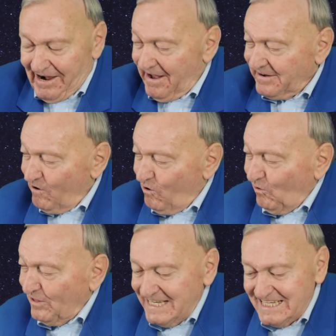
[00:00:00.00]
And
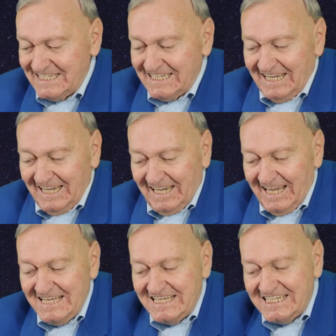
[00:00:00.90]
all this
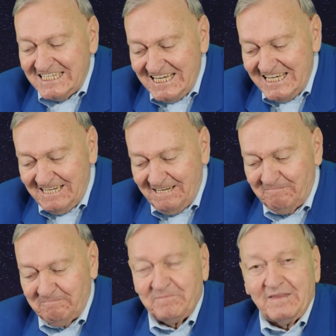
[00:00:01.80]
is seen.